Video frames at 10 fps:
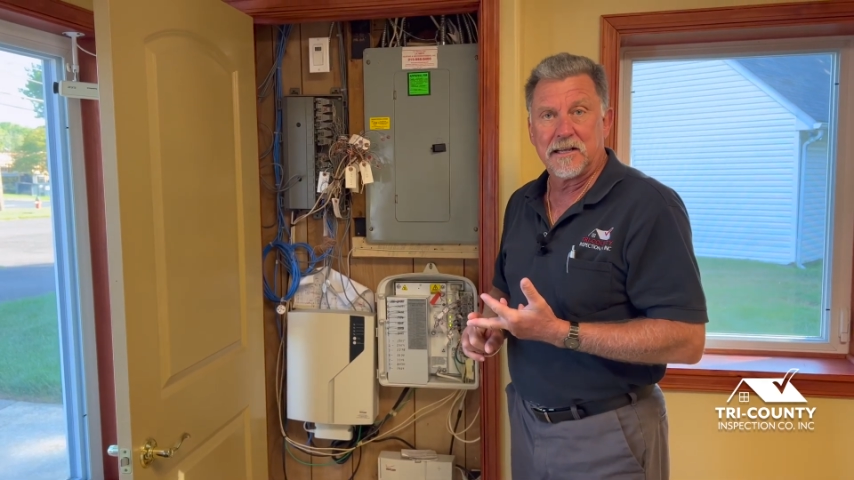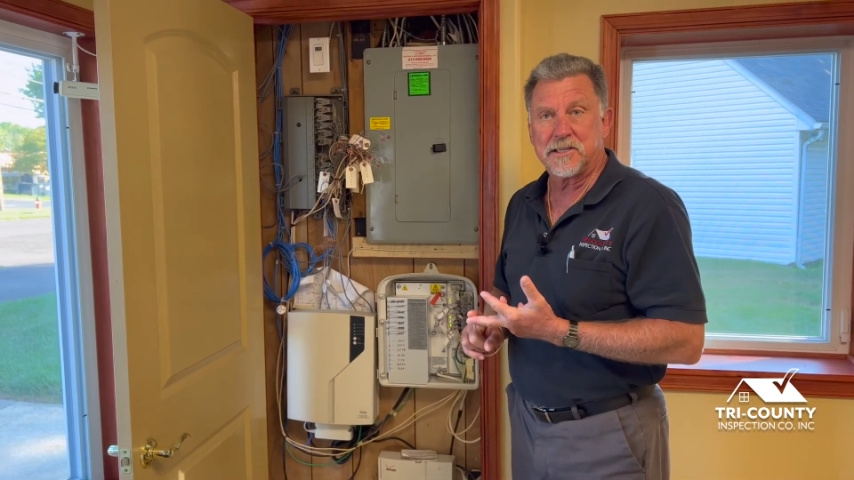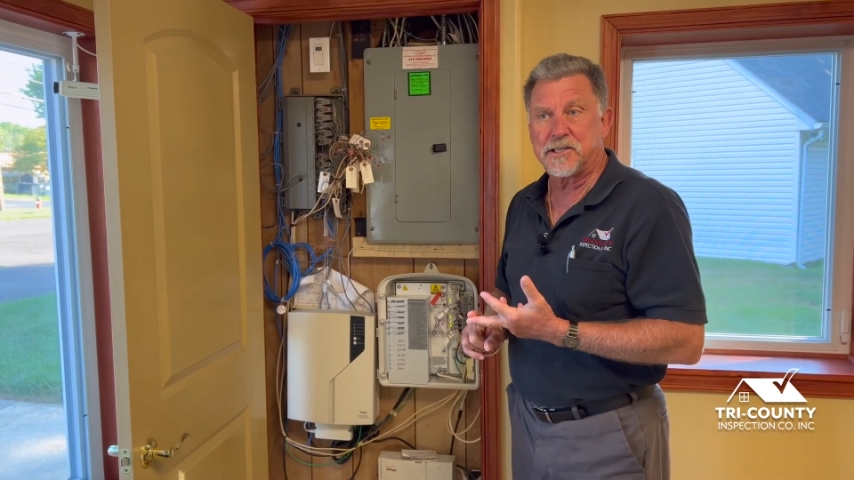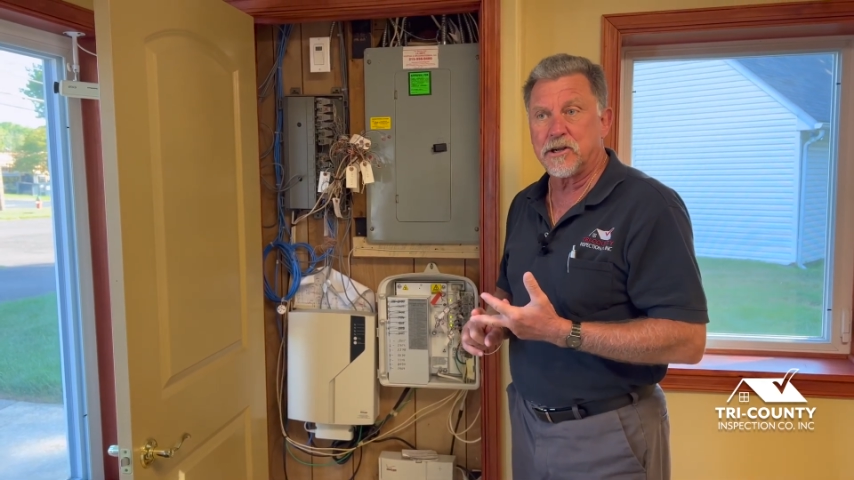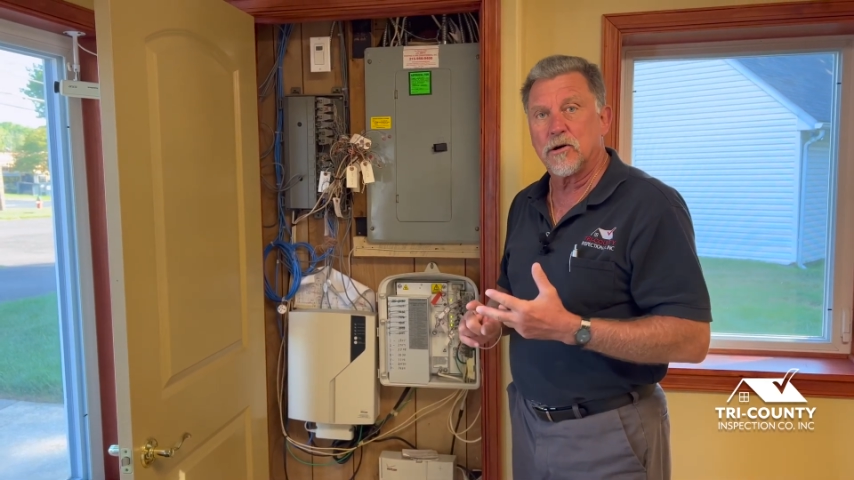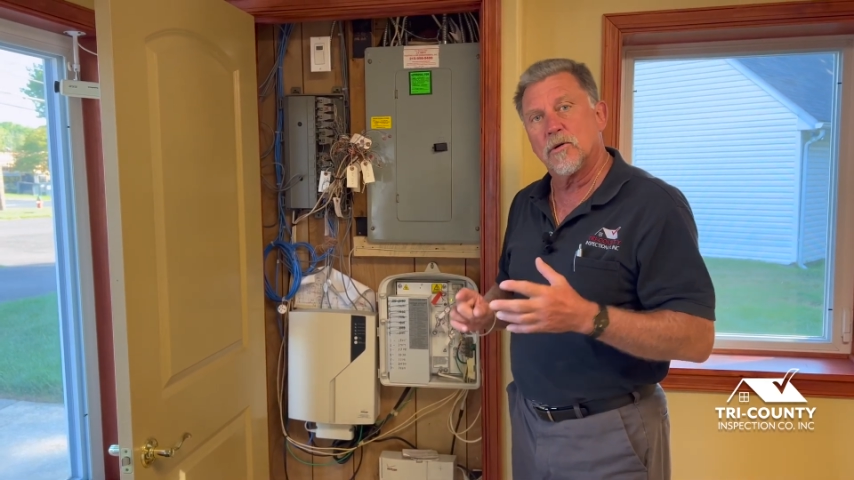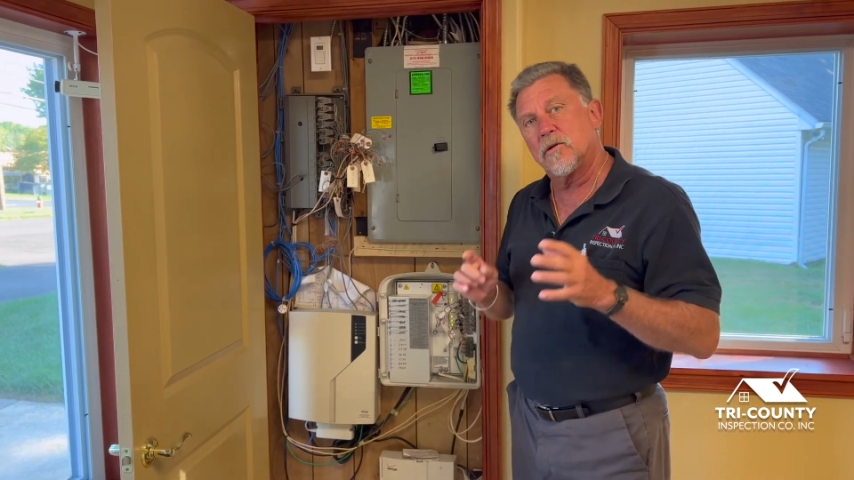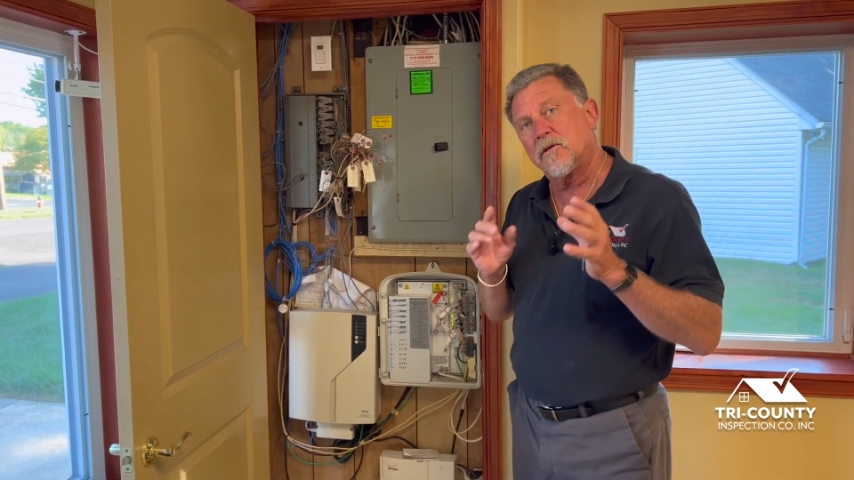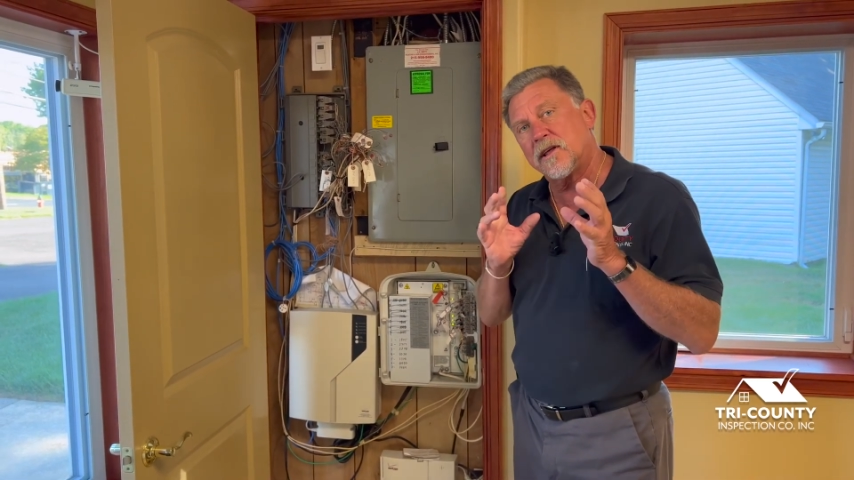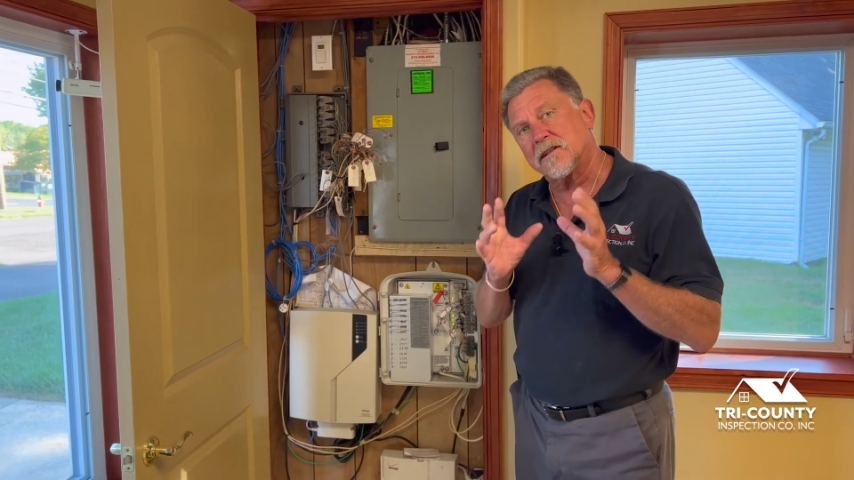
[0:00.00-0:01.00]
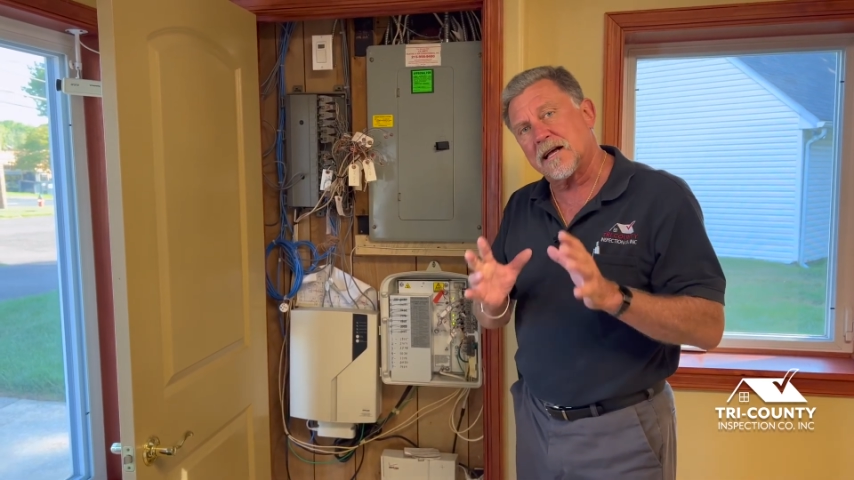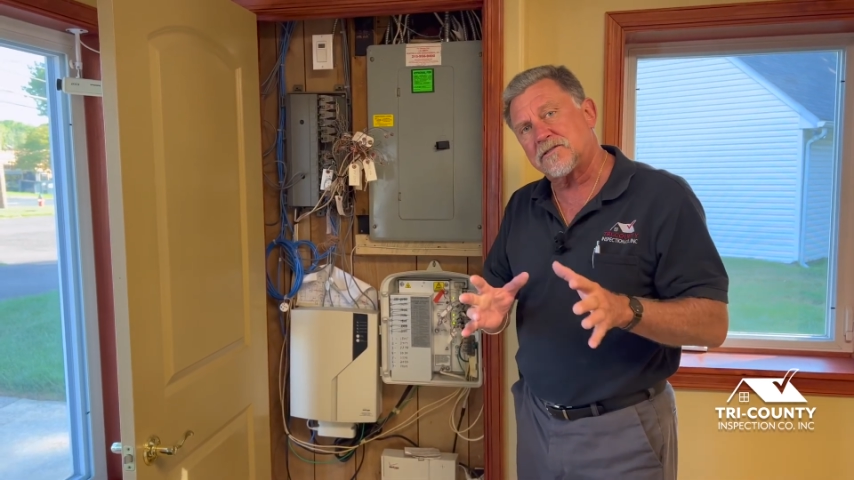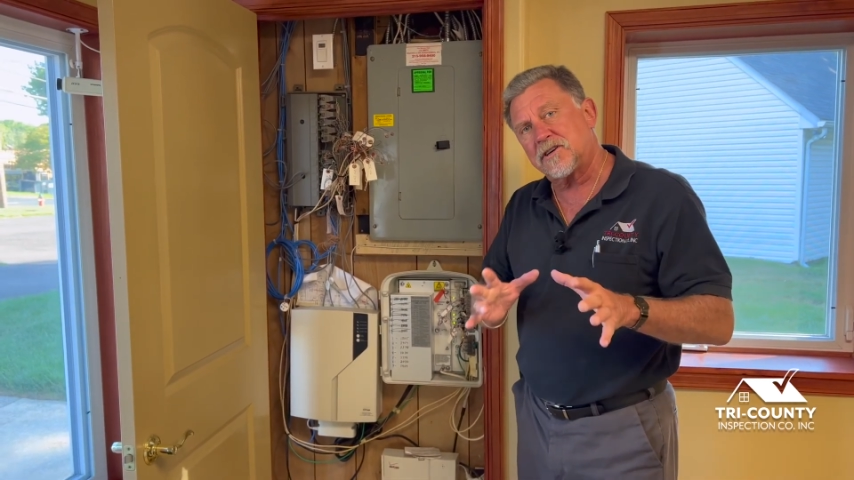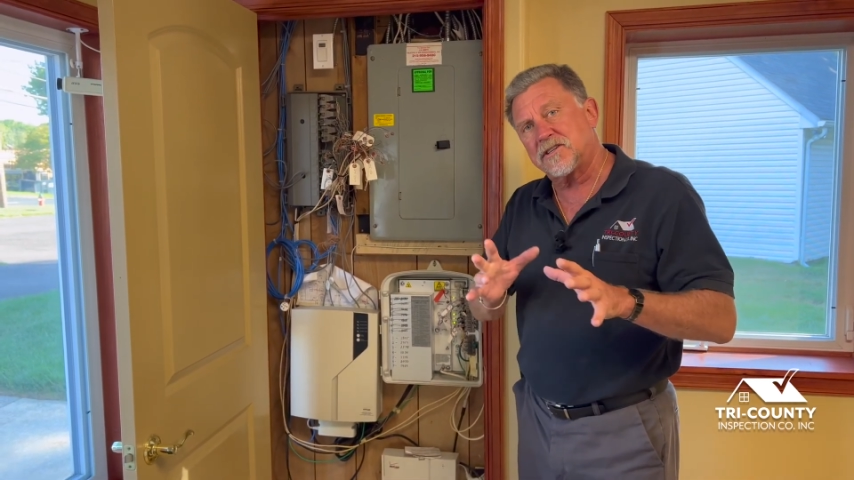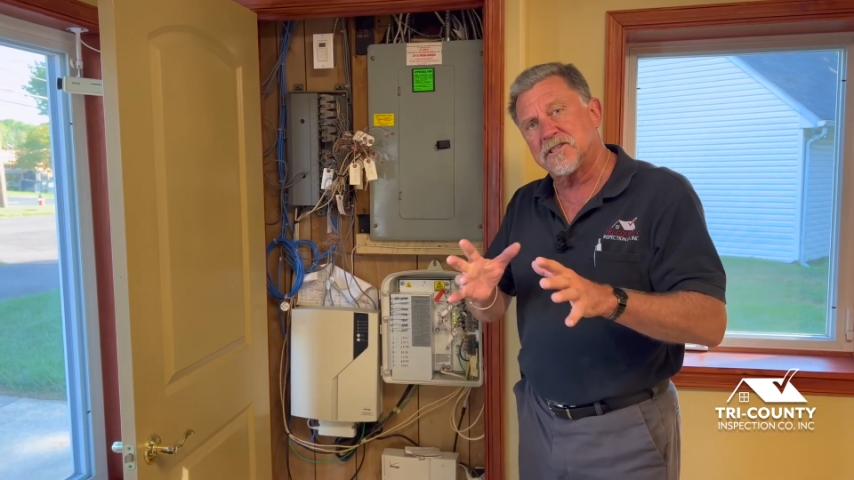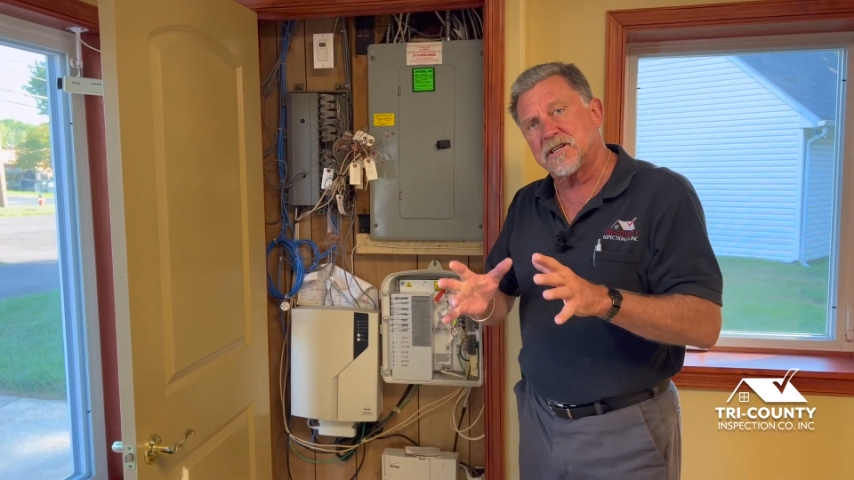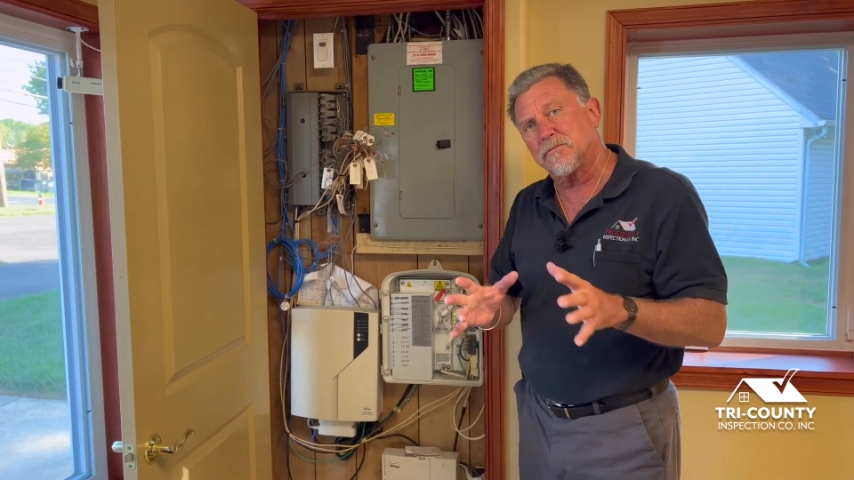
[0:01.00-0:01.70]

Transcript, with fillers: So the electricians